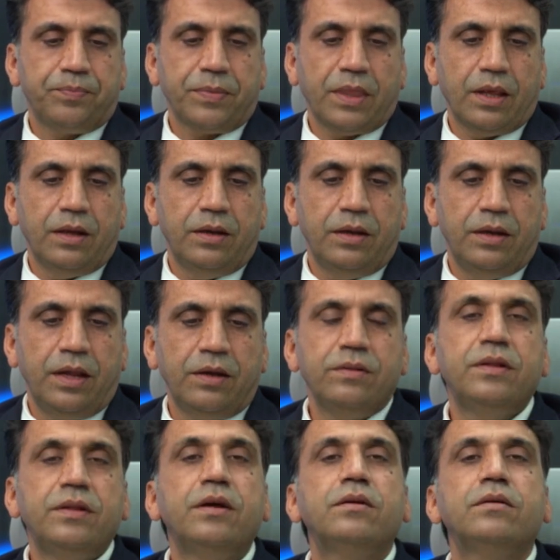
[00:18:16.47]
less
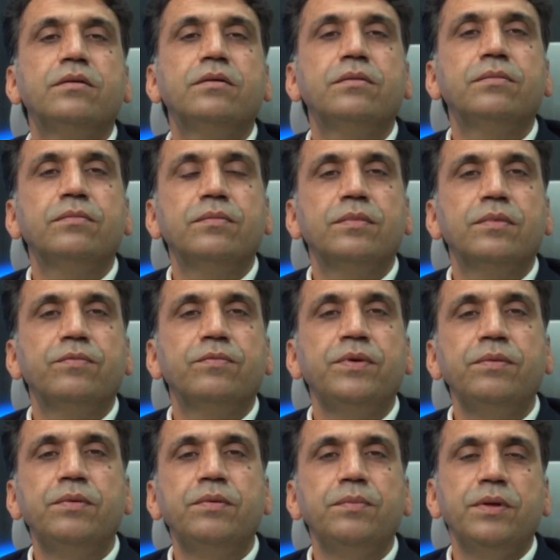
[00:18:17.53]
than 50
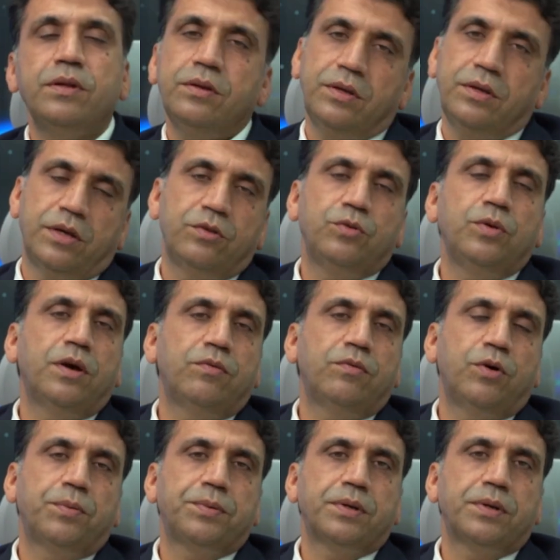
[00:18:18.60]
million, yes, you have
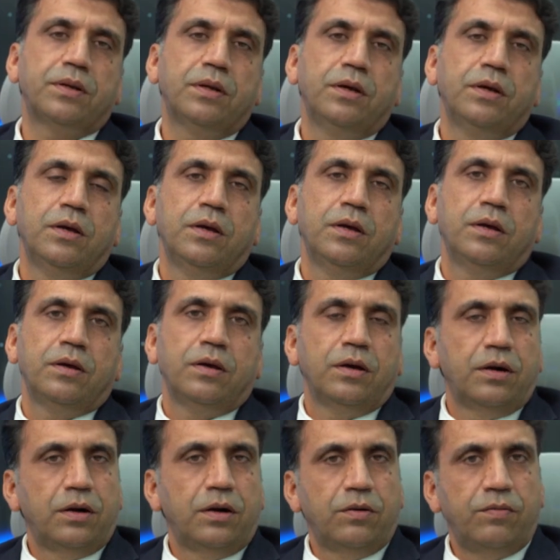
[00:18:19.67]
option.
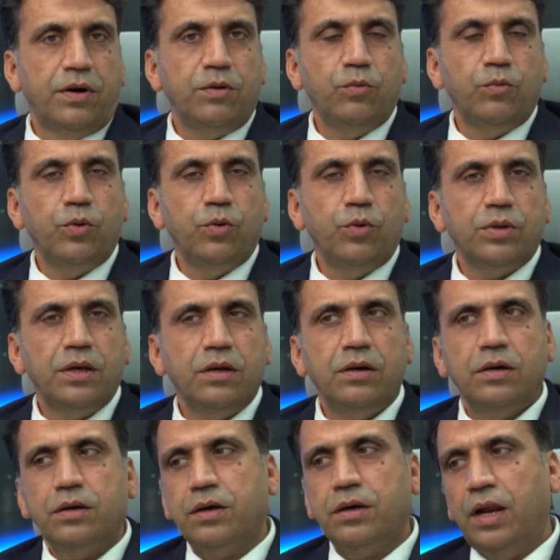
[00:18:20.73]
One more thing,
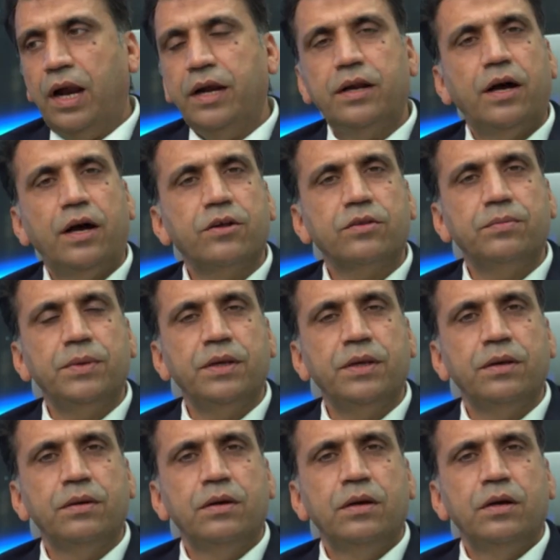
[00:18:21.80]
client asked me,
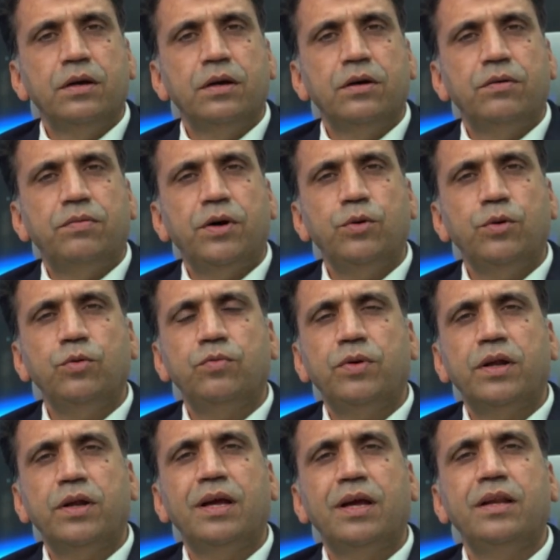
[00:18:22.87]
Farooq, for the
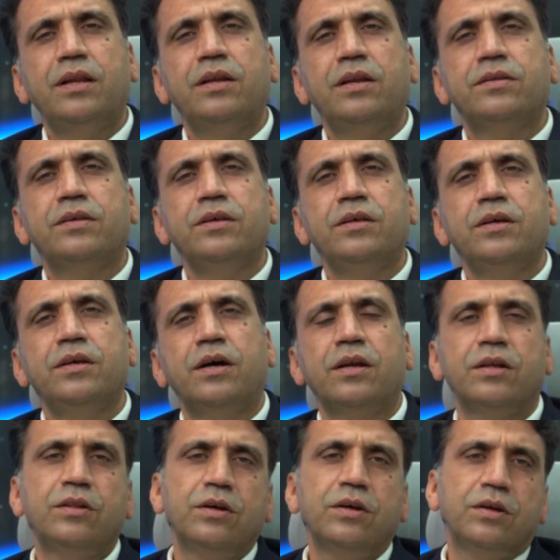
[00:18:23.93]
LLC or
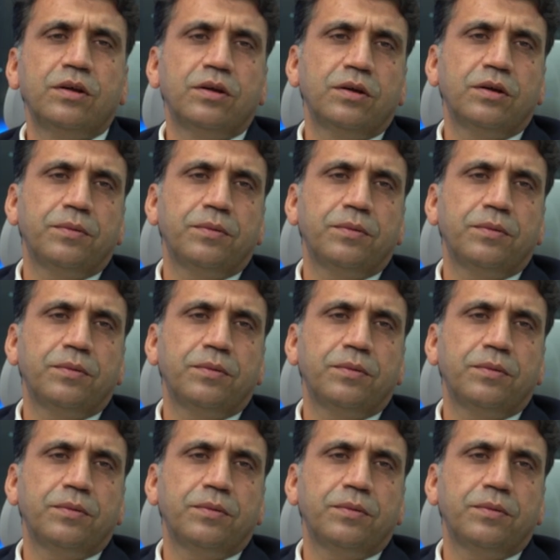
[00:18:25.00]
other